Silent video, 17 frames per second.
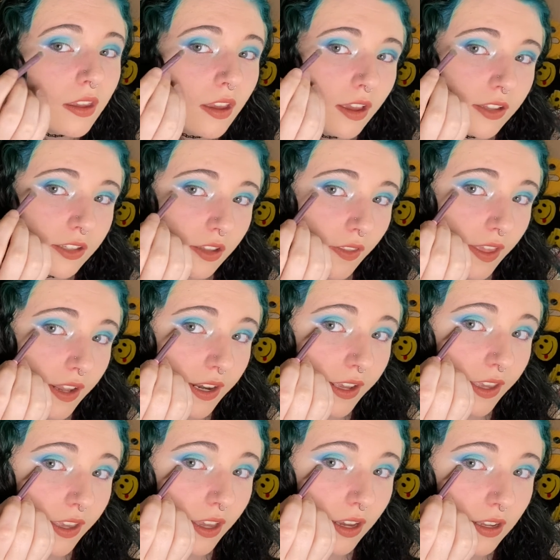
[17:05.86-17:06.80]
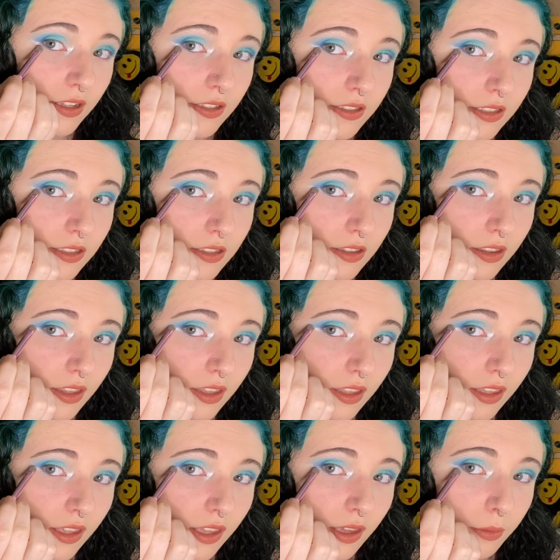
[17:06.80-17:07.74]
so that it cuts
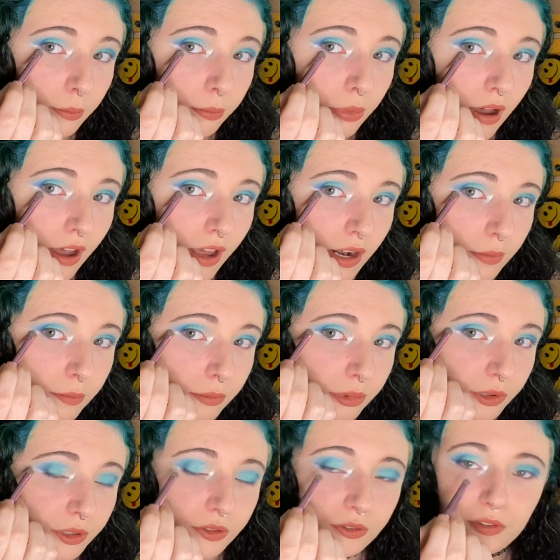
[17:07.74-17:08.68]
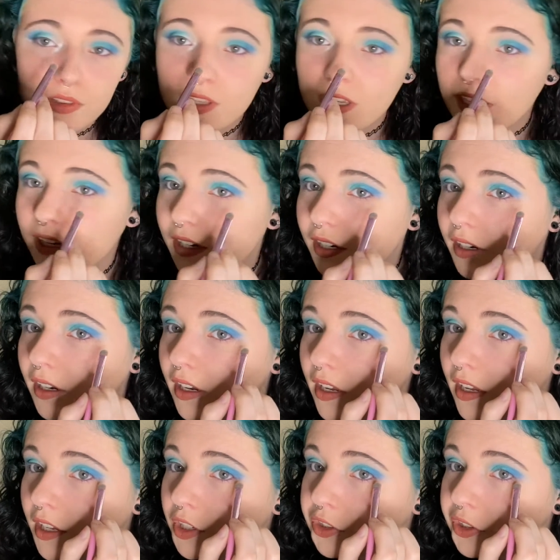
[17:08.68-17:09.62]
the bottom blue there,
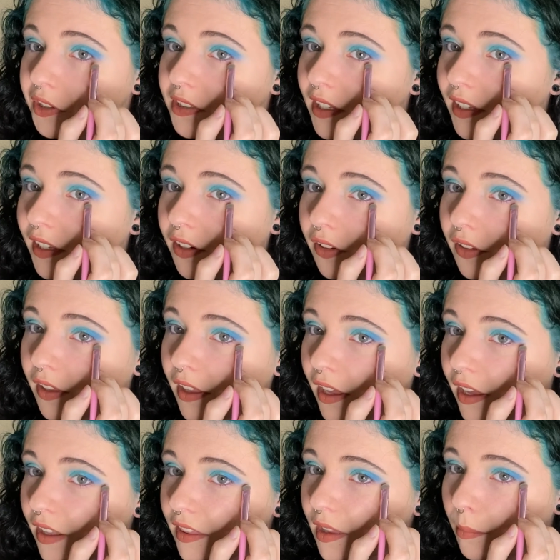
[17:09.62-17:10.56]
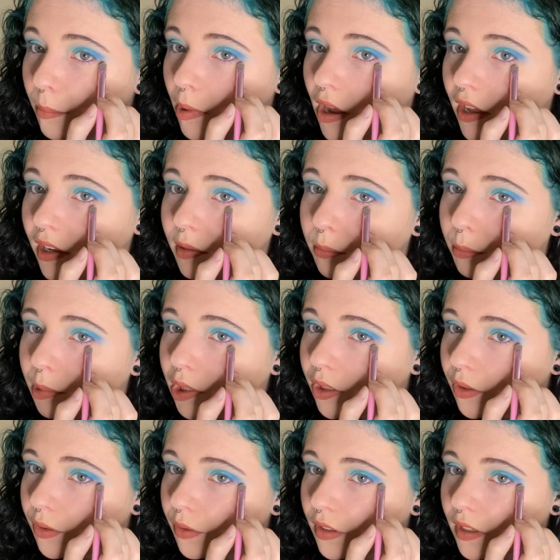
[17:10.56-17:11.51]
just like it'll cut the bottom
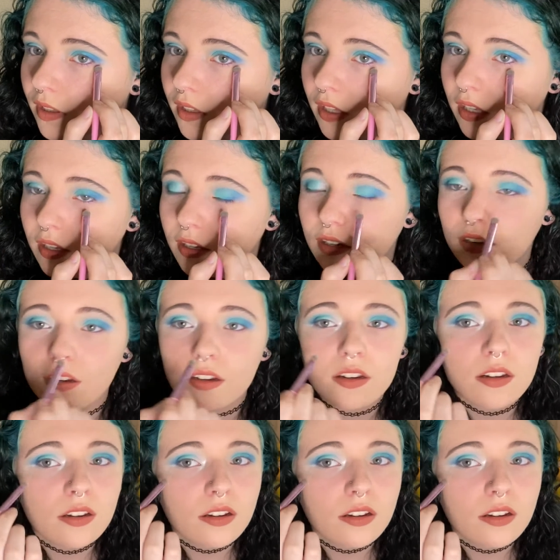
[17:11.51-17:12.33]
blue here.